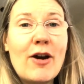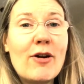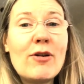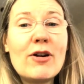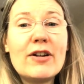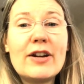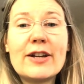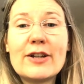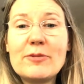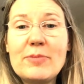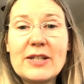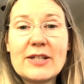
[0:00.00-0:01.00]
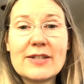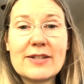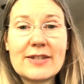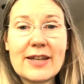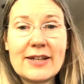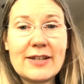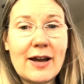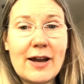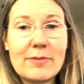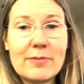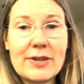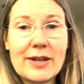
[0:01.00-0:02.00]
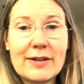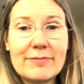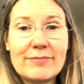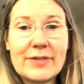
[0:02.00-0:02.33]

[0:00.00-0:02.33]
Or it could be just a time thing.